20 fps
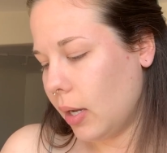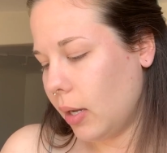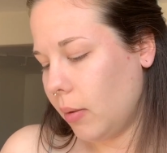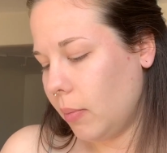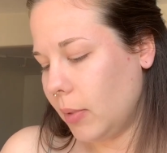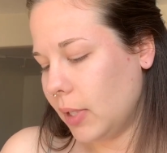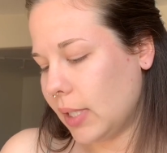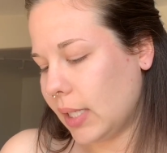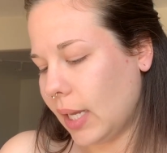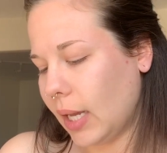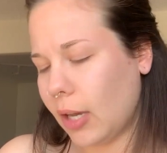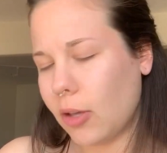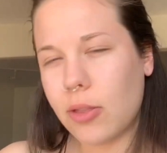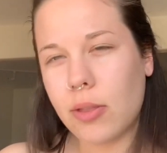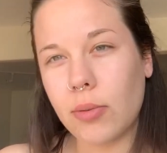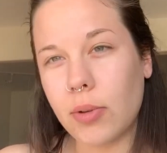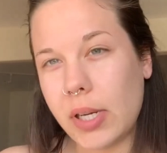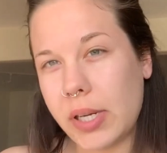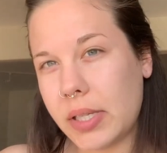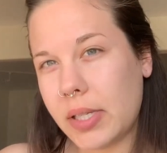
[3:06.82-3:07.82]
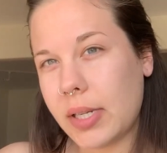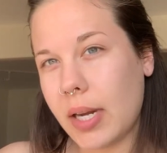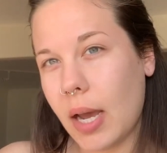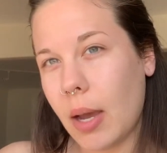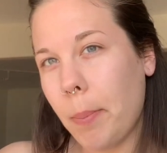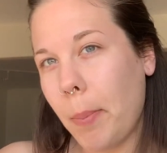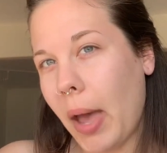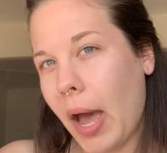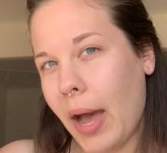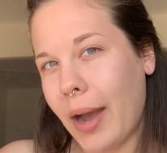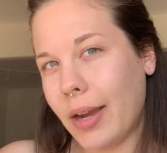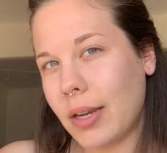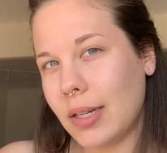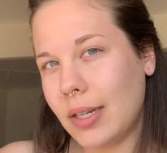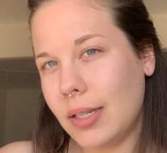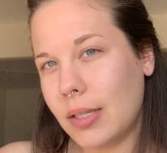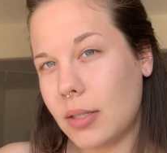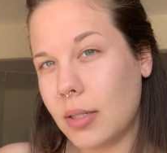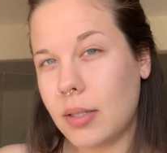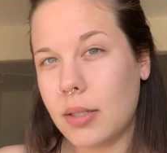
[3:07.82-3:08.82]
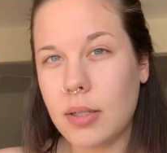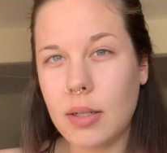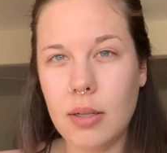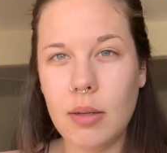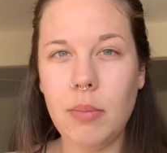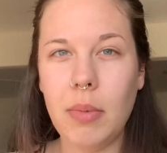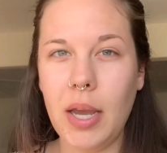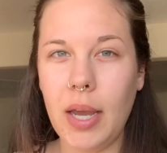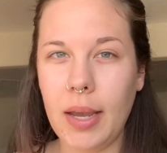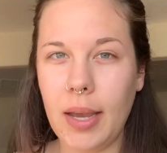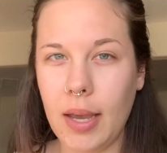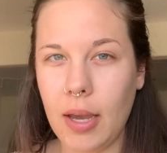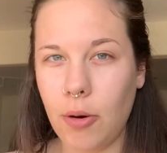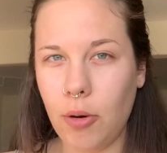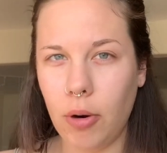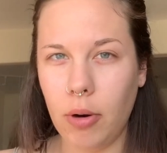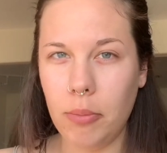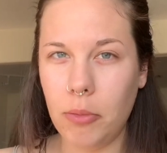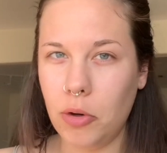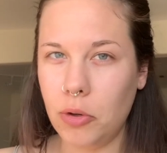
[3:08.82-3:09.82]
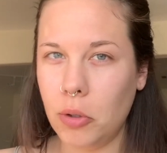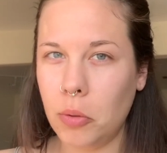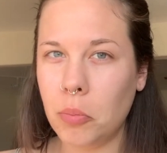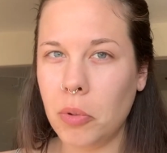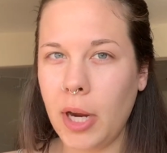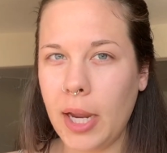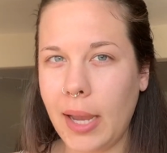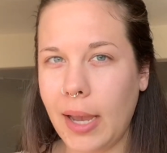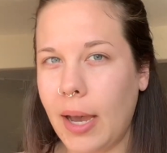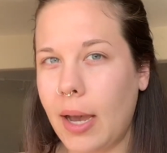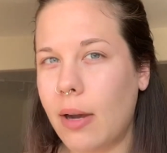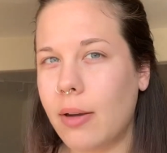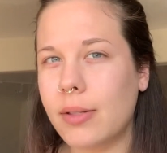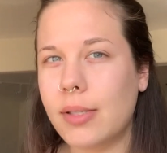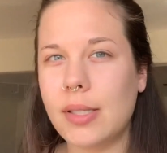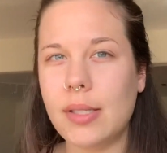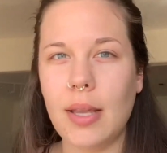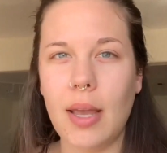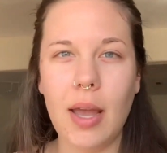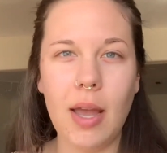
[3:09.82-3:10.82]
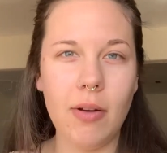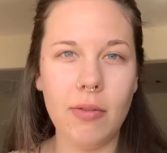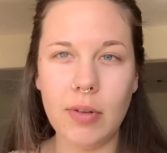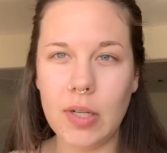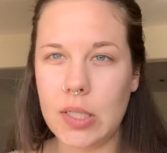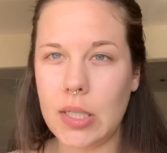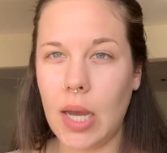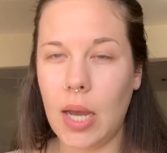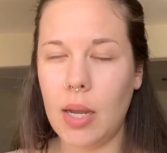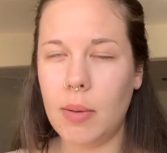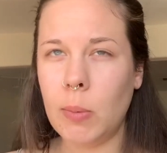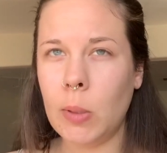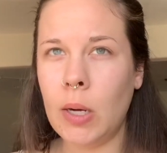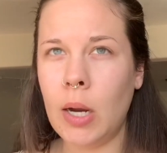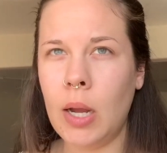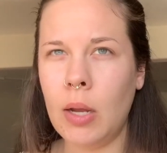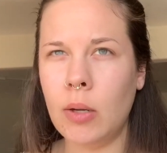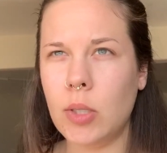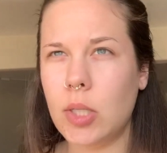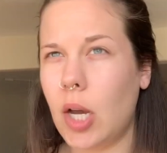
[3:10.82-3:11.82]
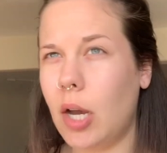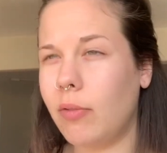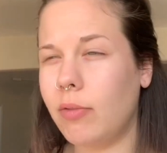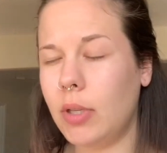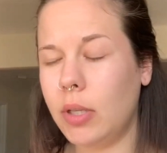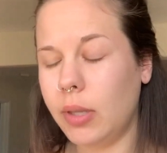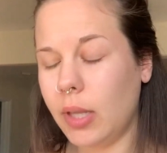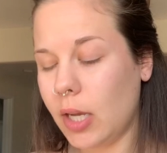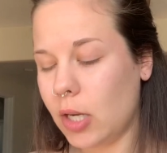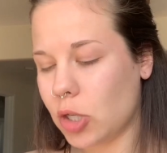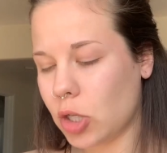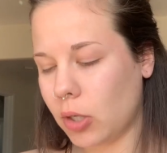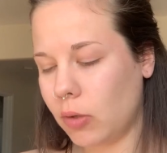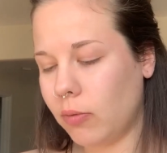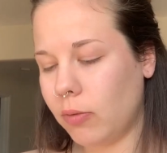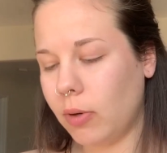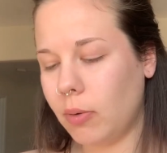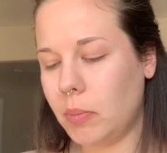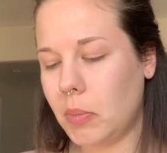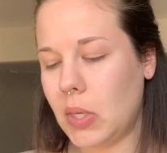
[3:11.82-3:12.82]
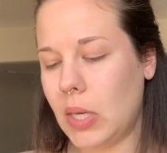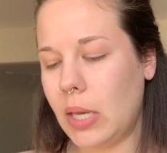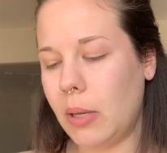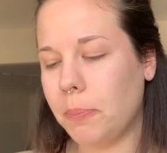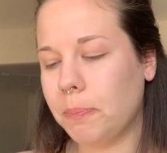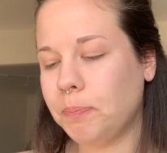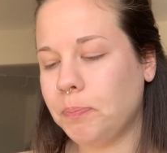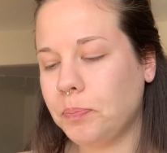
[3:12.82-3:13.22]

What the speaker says: It's like a 3-step acne system. I get hormonal breakouts every time around ovulation for me.